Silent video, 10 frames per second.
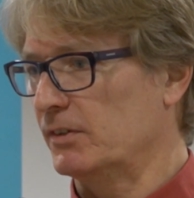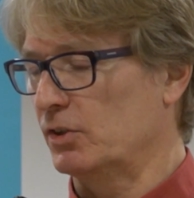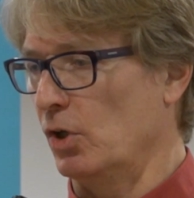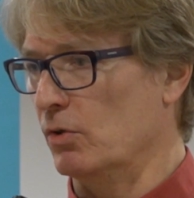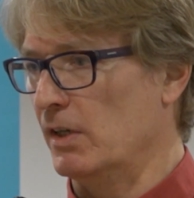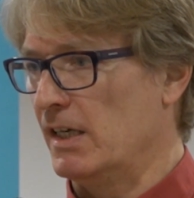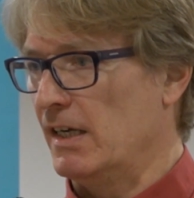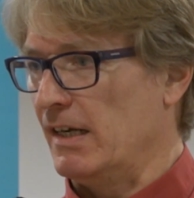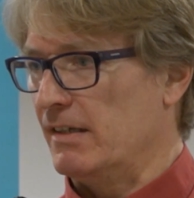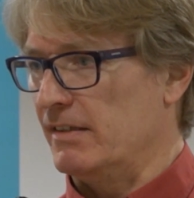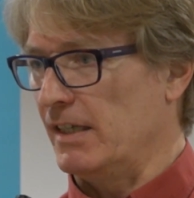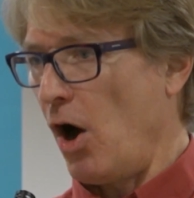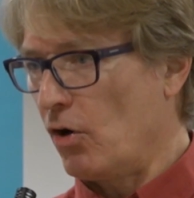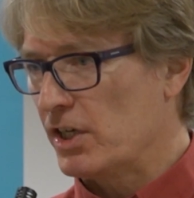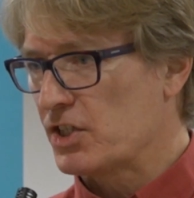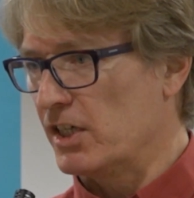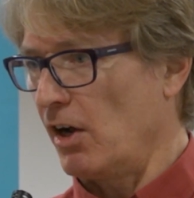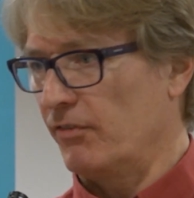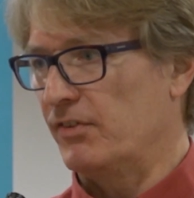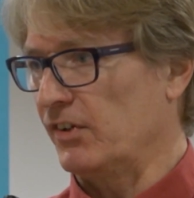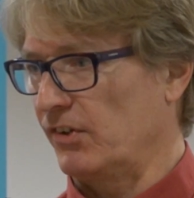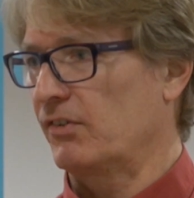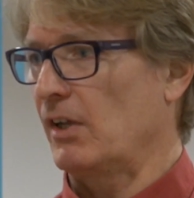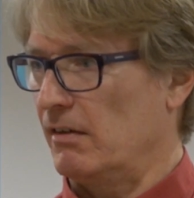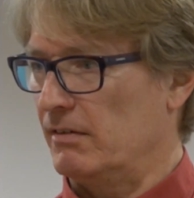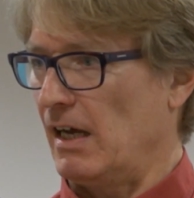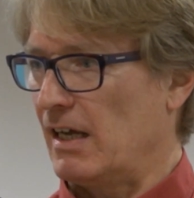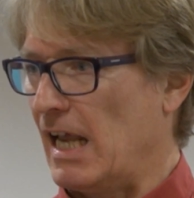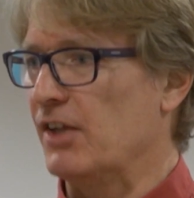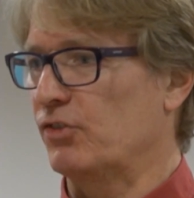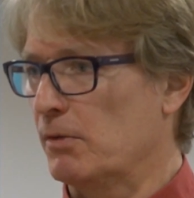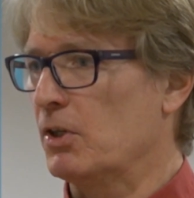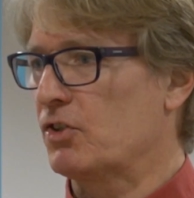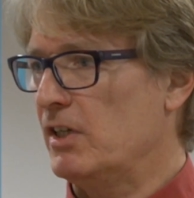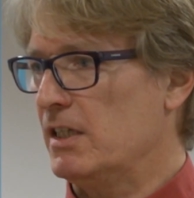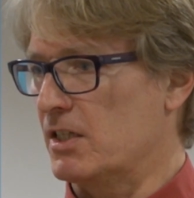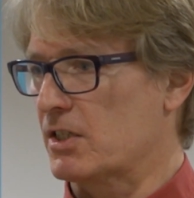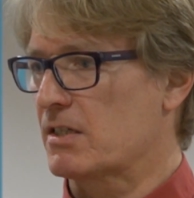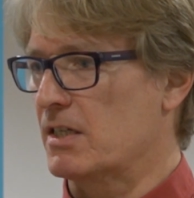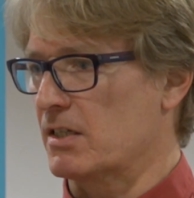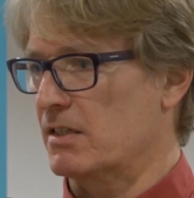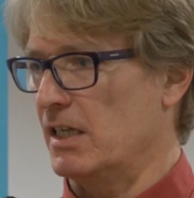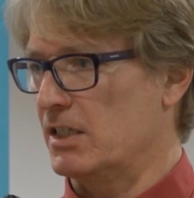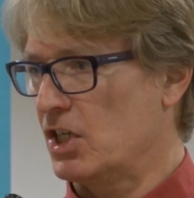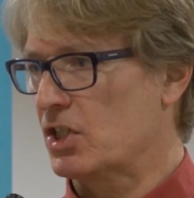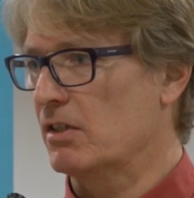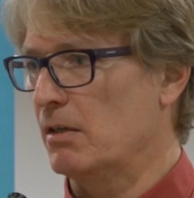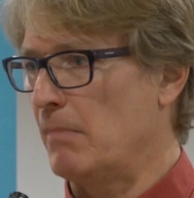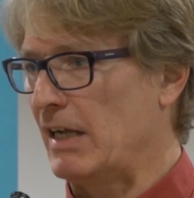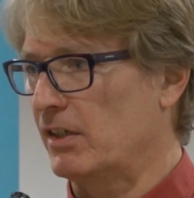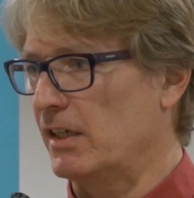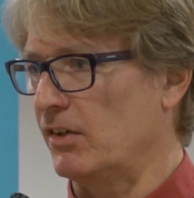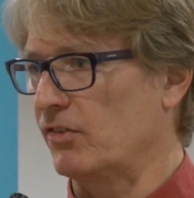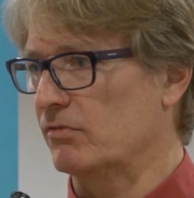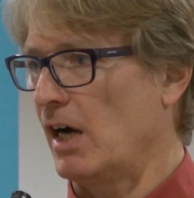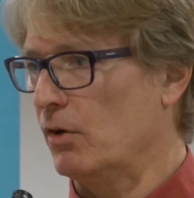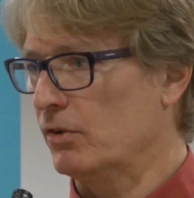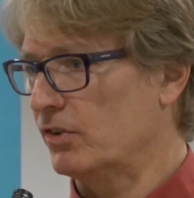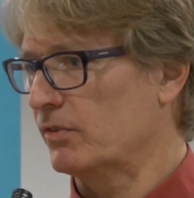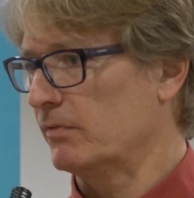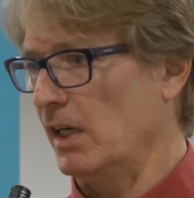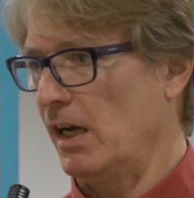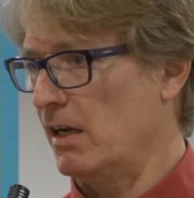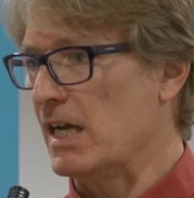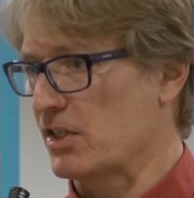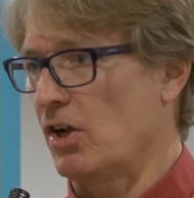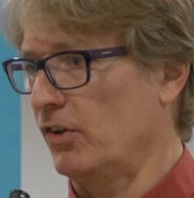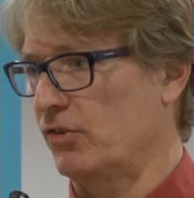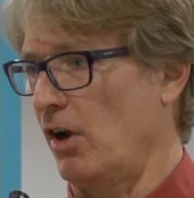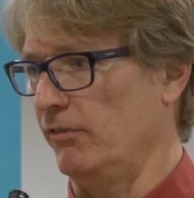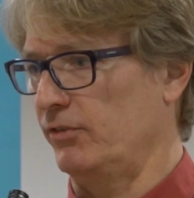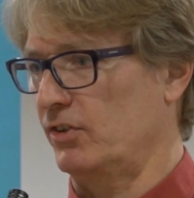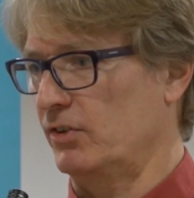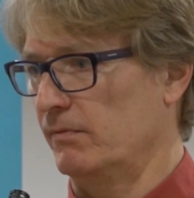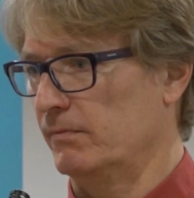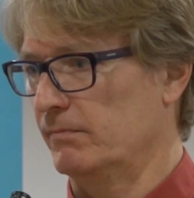So the origin of this asymmetry, this, this additional matter that is around, uh, is not solved.